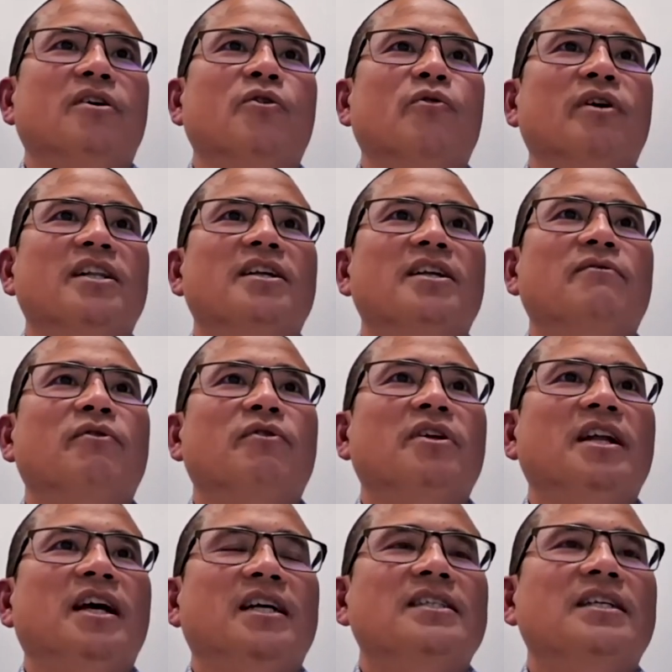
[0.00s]
uh, how we're
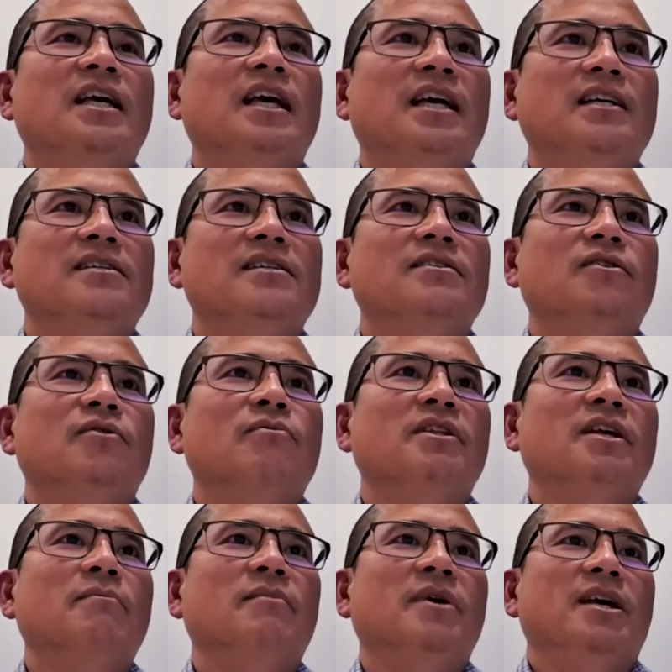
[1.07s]
gonna correct it for the
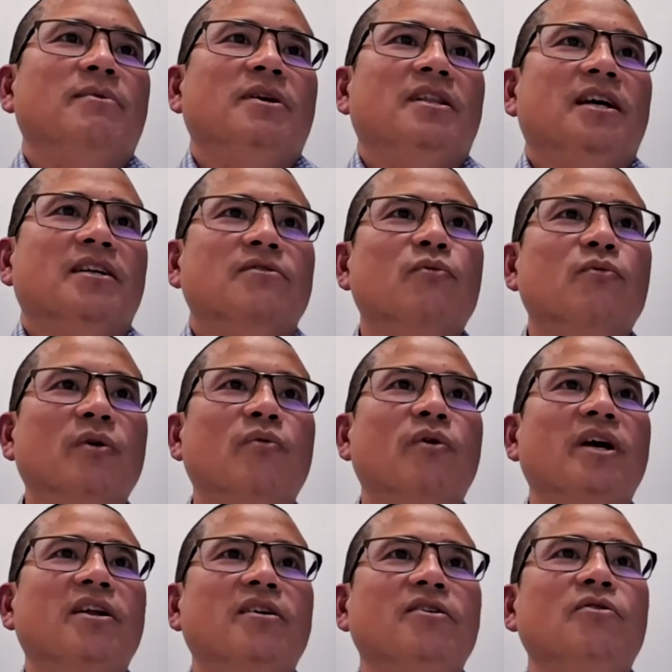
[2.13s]
next case. So that
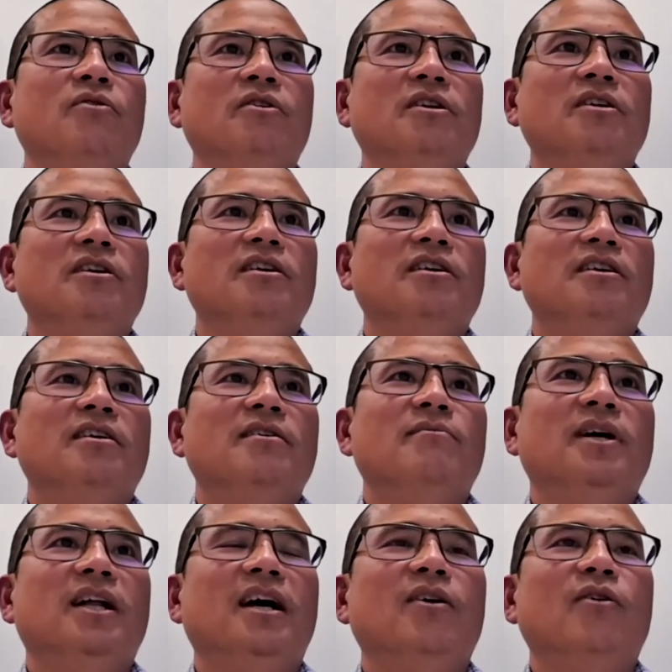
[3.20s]
maybe that's one way to
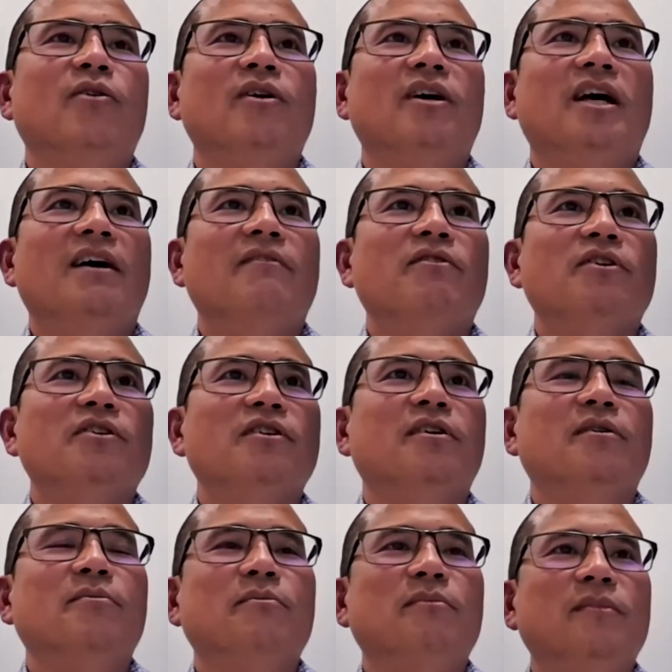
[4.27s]
do it. But I
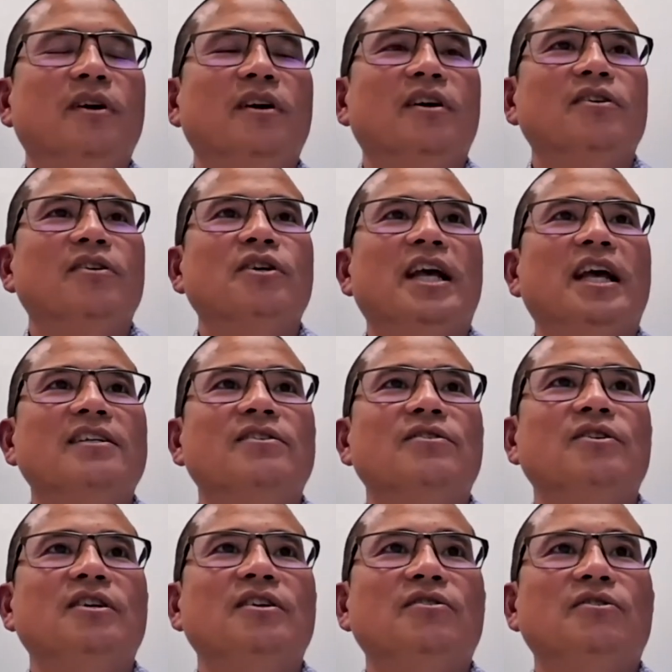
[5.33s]
don't have a,
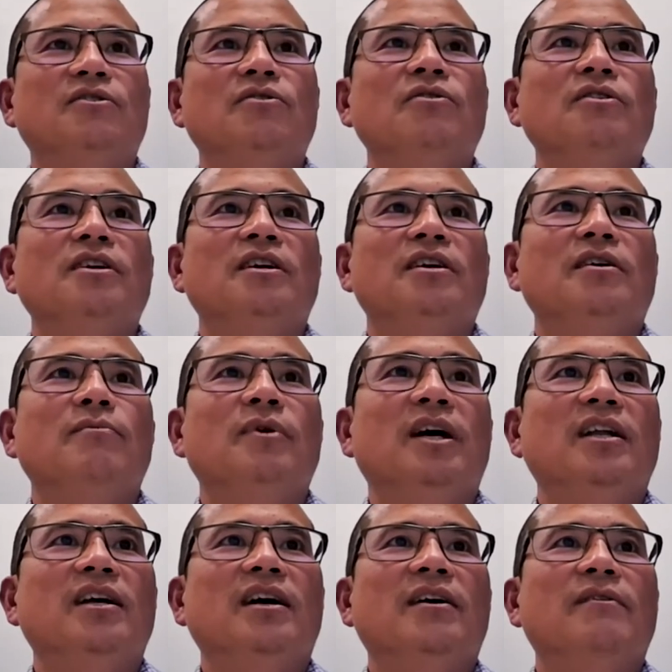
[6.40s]
a, a good answer
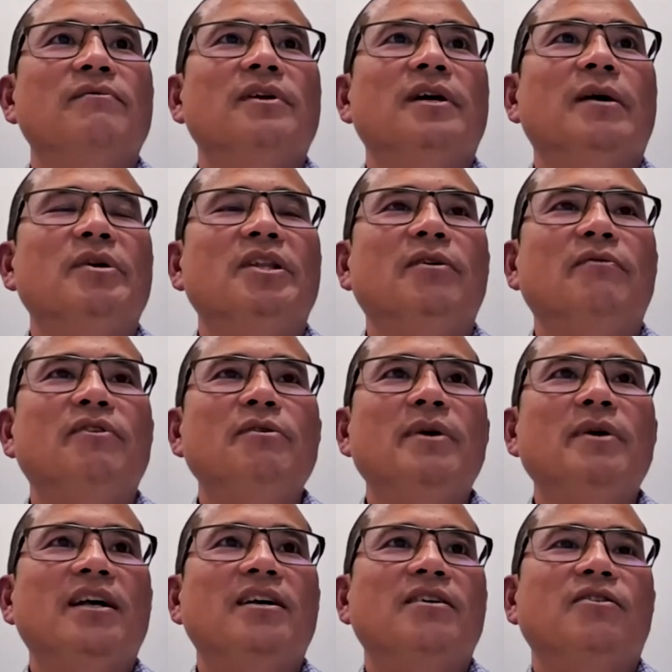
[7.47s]
either. But
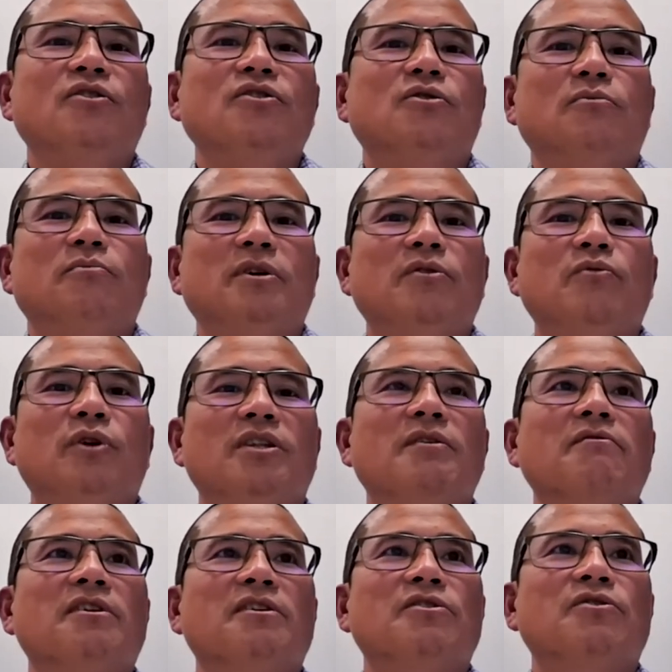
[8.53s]
uh, I mean, the feedback
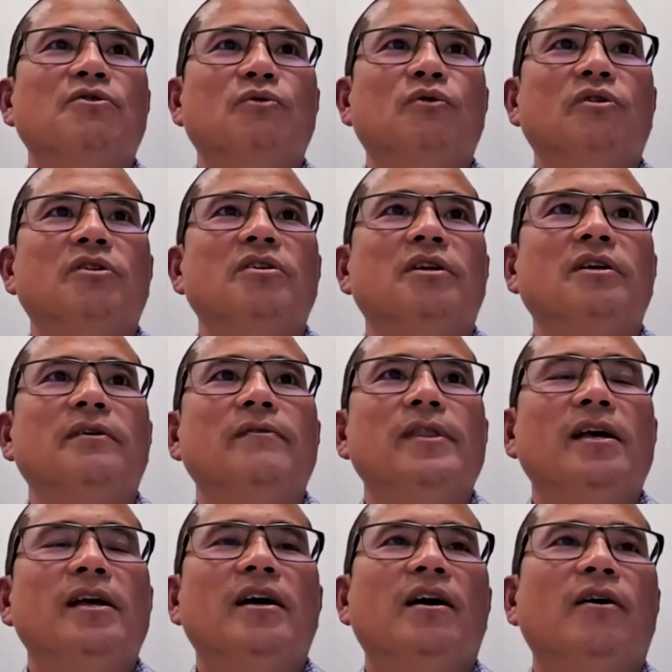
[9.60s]
could also be relatively
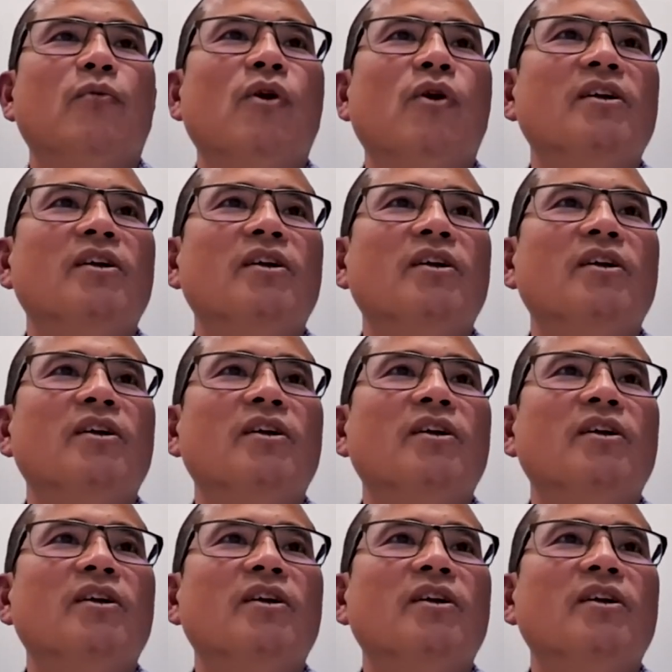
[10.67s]
short.